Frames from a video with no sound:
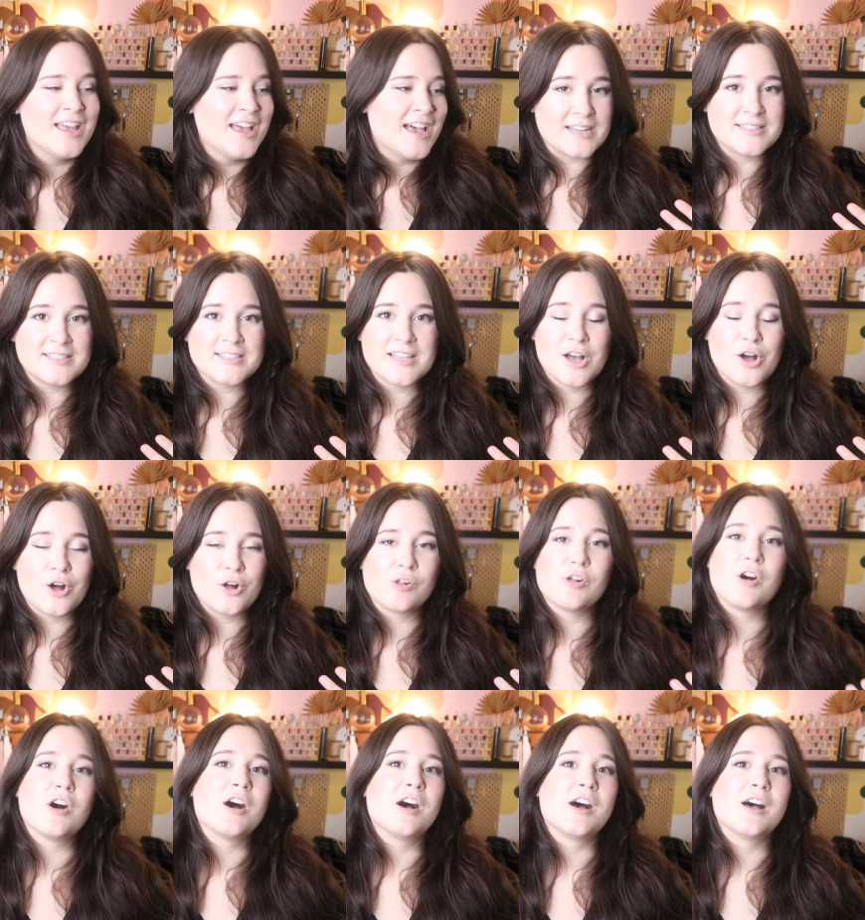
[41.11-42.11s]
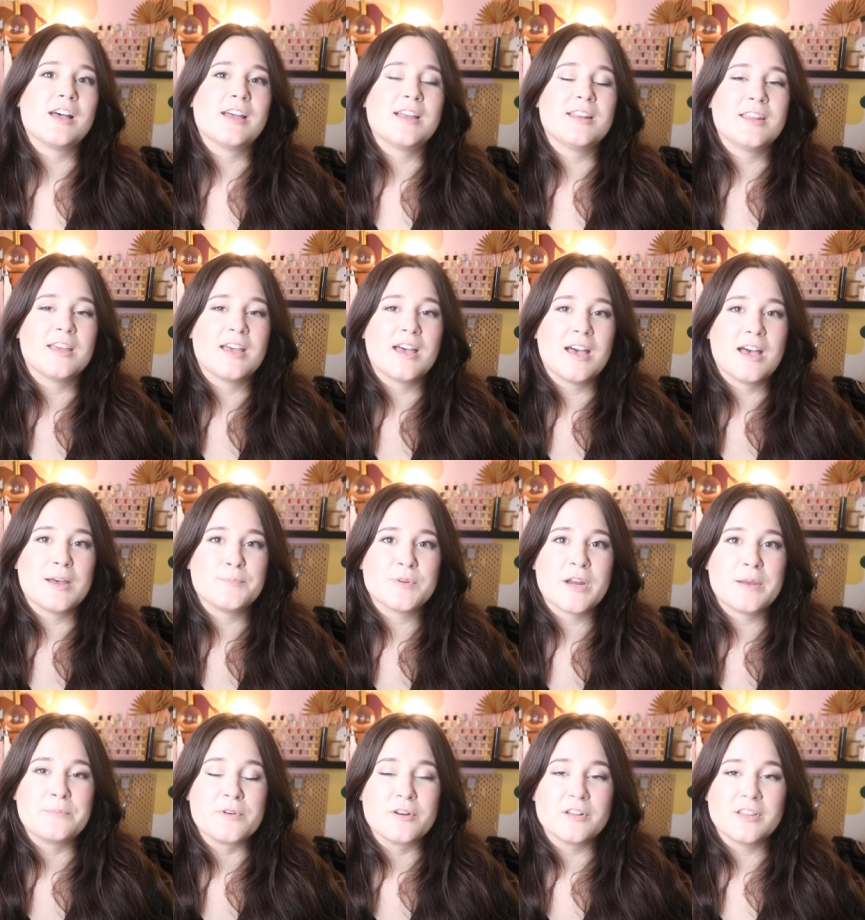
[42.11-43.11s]
I sell on uh,
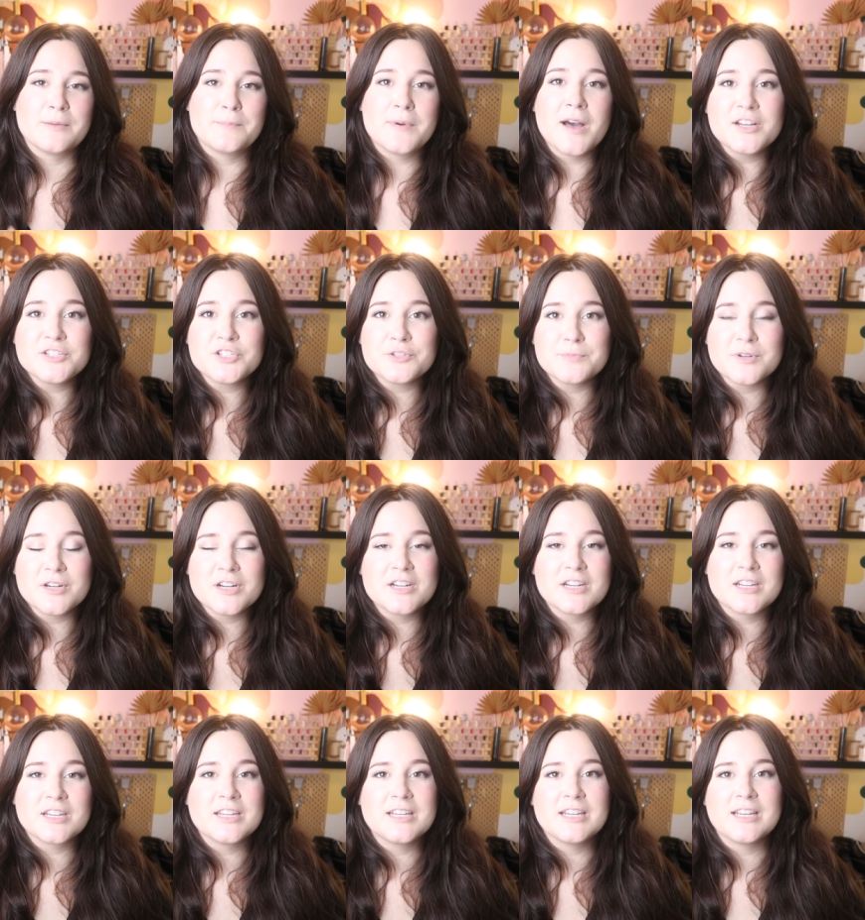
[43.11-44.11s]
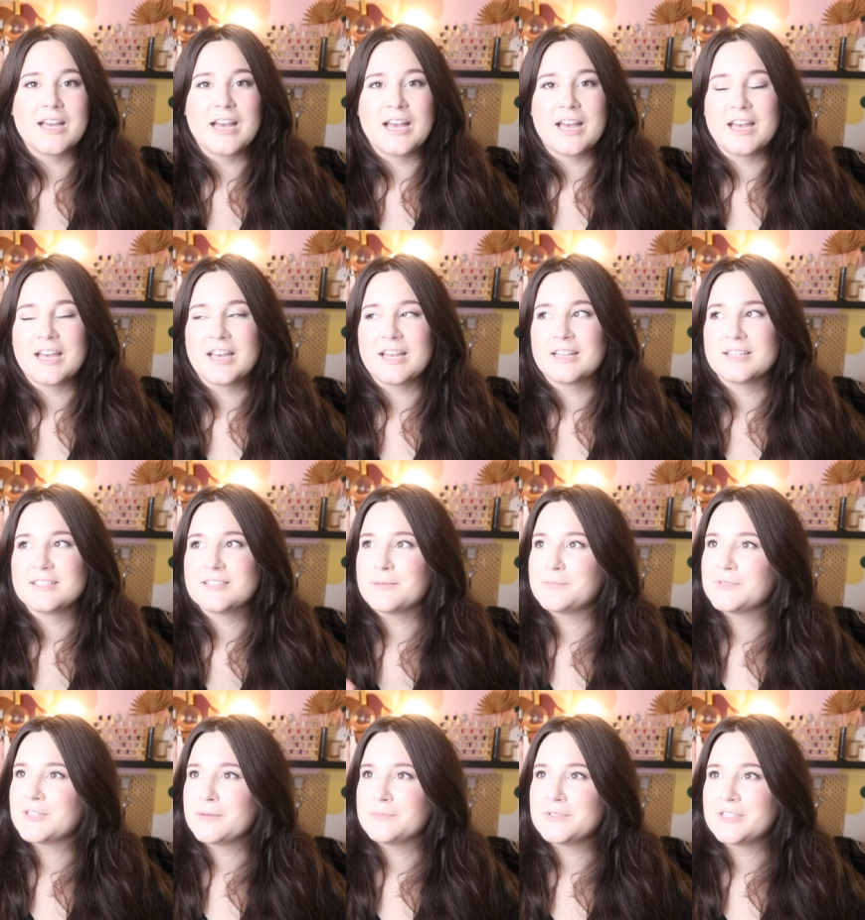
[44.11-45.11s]
primarily Poshmark, uh,
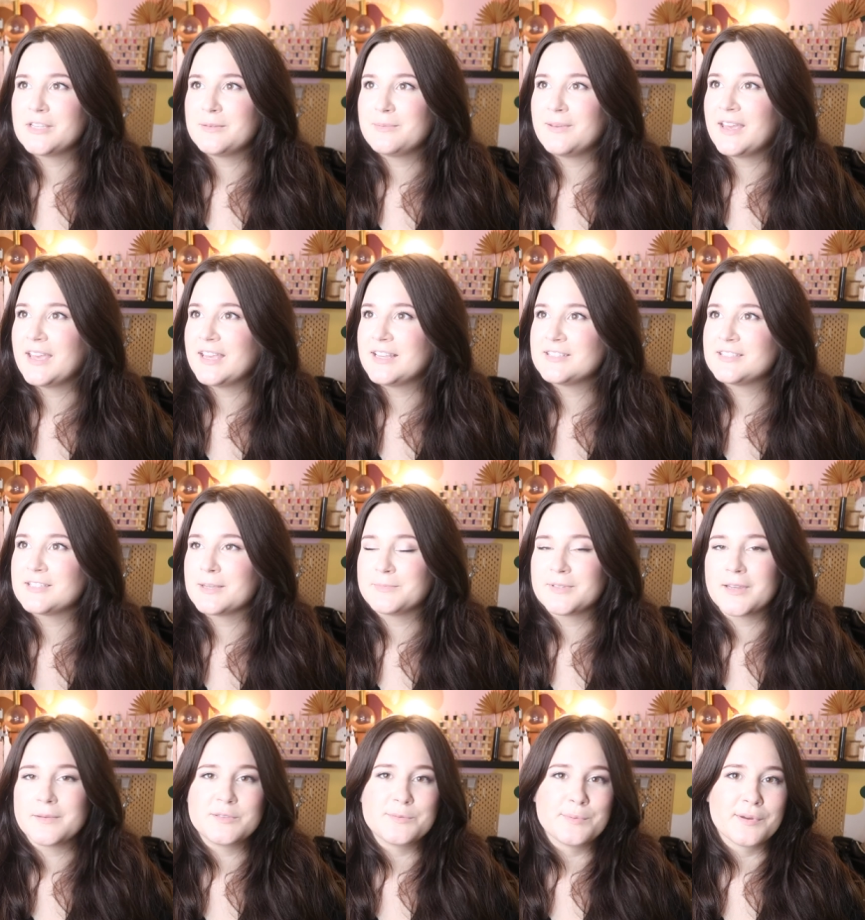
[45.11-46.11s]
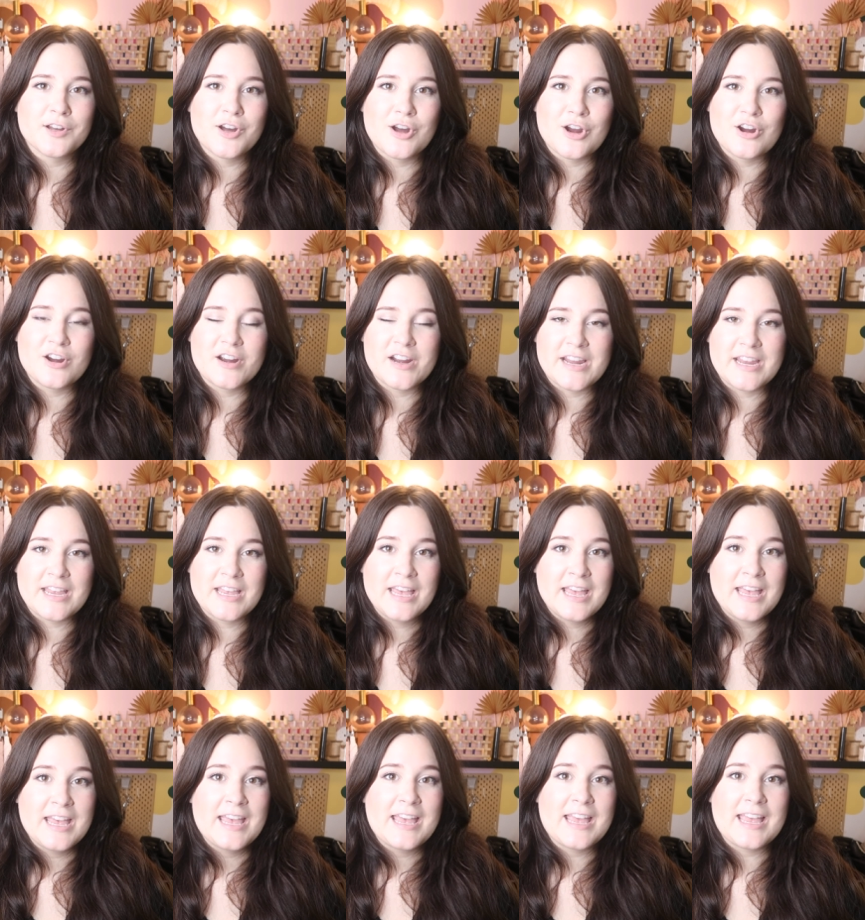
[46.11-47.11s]
sometimes eBay, sometimes Mercari,
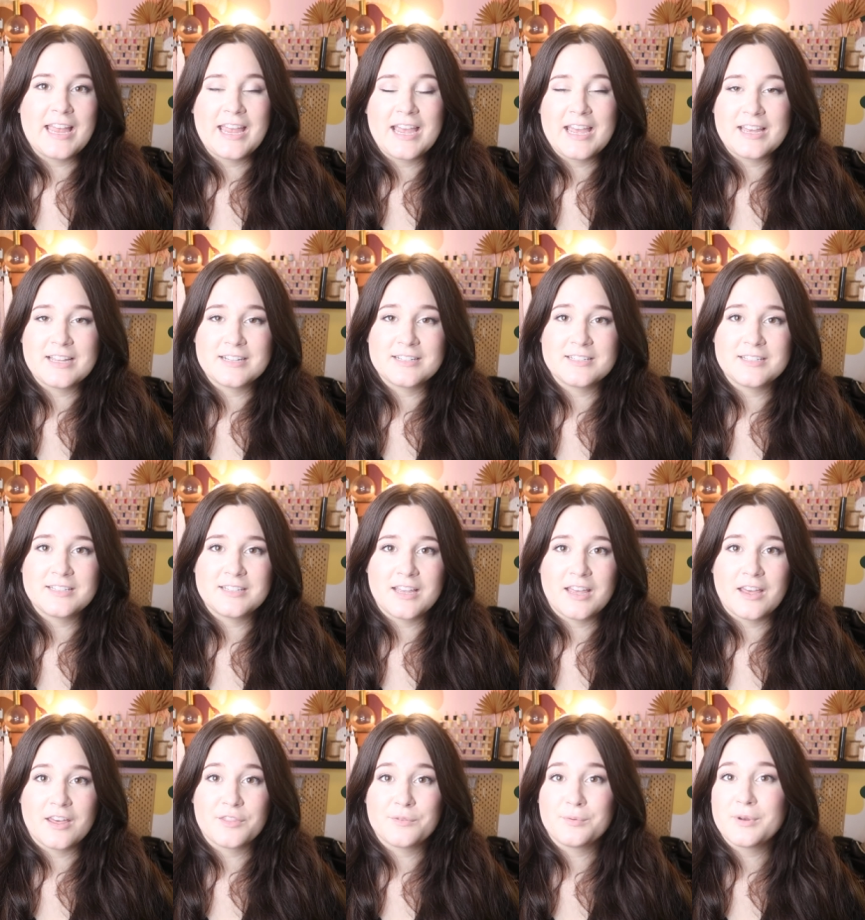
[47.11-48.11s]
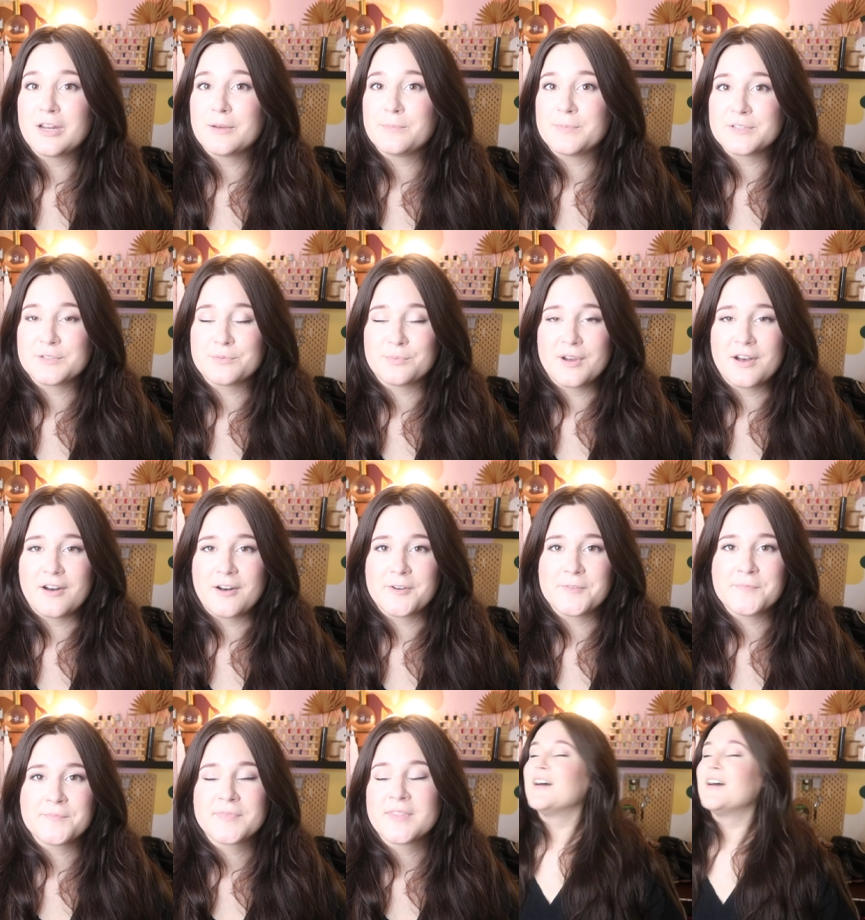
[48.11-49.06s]
and uh, ThredUp as well.